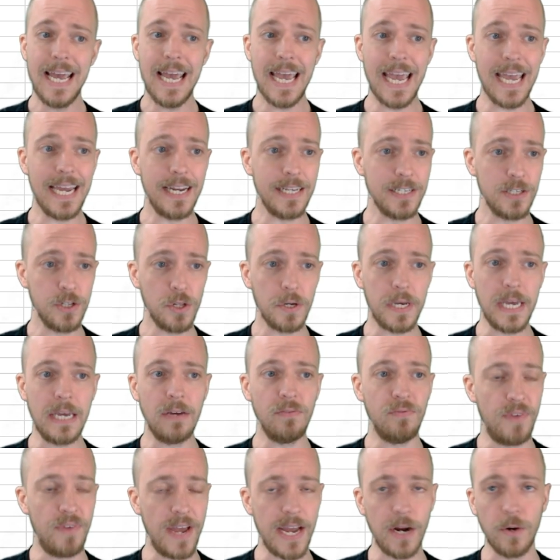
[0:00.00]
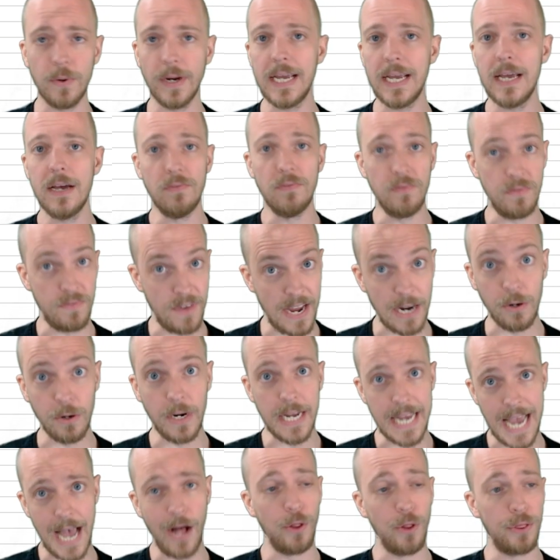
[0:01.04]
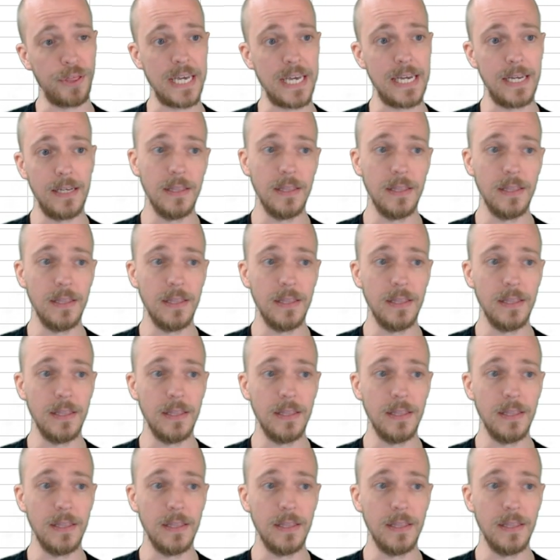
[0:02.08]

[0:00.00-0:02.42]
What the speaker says: it is looking very, very healthy.